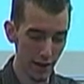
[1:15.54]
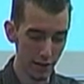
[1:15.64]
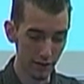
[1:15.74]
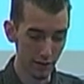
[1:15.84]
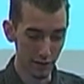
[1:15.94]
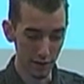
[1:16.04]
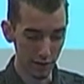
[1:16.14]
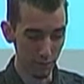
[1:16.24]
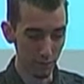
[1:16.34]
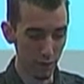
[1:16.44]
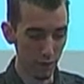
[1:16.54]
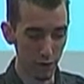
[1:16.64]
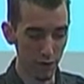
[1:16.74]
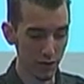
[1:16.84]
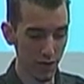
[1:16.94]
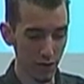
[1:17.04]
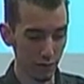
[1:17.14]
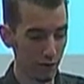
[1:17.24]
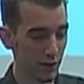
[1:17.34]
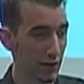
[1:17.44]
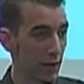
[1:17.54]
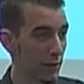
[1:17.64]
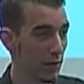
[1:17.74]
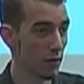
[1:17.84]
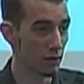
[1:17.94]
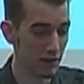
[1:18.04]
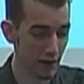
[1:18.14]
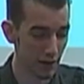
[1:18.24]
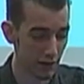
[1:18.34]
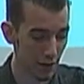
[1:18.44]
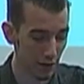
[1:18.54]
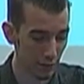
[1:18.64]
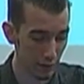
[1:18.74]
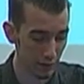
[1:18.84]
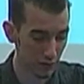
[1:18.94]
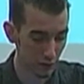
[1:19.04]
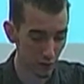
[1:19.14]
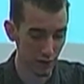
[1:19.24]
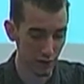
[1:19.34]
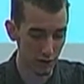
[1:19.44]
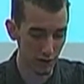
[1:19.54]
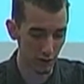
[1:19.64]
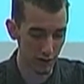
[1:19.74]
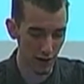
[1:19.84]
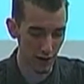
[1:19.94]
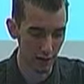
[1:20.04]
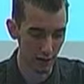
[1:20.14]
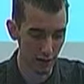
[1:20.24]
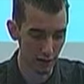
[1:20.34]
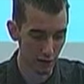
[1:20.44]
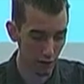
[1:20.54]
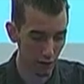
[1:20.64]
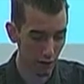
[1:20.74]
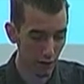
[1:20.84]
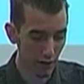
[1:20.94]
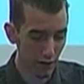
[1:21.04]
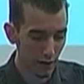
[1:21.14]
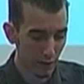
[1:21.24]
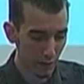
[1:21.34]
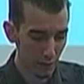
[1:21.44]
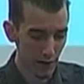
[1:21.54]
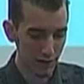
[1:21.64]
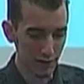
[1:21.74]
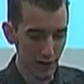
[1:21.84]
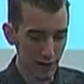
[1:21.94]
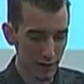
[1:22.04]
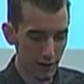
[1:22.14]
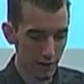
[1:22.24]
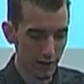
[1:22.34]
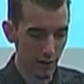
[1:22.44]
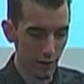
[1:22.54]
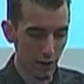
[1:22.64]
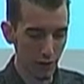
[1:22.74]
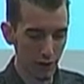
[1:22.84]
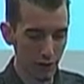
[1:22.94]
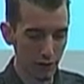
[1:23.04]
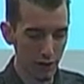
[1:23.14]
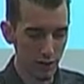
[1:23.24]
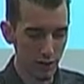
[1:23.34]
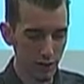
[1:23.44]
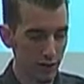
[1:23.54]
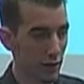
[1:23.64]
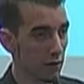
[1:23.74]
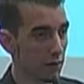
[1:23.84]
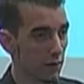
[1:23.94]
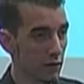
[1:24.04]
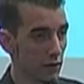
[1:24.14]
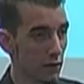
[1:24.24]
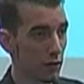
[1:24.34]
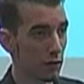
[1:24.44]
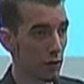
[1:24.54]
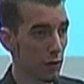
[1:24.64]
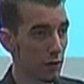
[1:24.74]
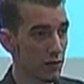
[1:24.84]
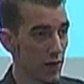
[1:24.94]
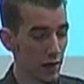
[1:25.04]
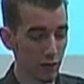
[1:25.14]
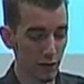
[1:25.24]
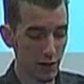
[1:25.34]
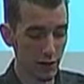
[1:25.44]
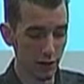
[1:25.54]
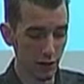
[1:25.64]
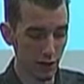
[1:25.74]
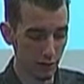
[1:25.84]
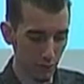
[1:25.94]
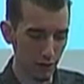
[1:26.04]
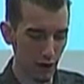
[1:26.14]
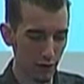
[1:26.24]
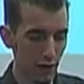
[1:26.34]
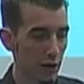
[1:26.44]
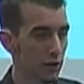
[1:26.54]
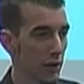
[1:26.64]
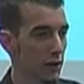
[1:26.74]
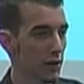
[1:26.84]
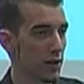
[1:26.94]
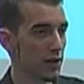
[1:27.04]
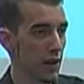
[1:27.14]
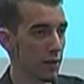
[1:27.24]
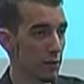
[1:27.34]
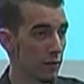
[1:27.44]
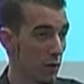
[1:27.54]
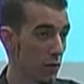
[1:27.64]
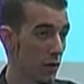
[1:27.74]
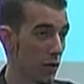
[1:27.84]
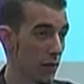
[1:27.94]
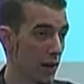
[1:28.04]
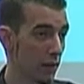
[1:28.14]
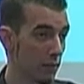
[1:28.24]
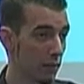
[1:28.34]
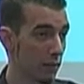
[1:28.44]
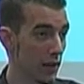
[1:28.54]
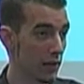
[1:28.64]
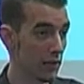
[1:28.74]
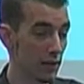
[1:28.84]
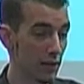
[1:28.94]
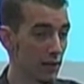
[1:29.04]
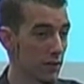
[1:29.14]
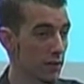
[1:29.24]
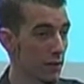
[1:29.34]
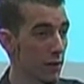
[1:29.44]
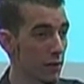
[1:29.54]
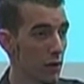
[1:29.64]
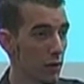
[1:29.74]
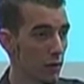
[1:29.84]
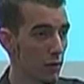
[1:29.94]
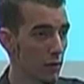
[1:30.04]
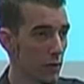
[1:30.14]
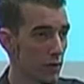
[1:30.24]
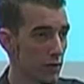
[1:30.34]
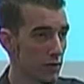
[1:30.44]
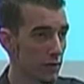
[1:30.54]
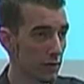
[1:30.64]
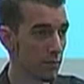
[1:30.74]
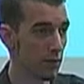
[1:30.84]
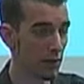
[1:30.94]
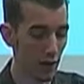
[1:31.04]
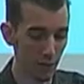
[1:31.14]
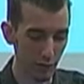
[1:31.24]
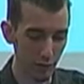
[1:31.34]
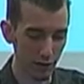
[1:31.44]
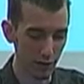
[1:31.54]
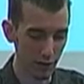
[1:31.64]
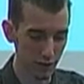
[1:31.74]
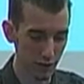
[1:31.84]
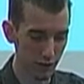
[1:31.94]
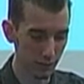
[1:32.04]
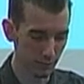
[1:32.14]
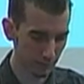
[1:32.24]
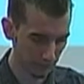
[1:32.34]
And the importance of that really cannot be overstated. It was quite a historic time, and what basically that did, it set up all the regulations and in their proposed tax rates, but in Colorado, tax rates have to be voted on by the citizens, so that will go before voters in the coming elections.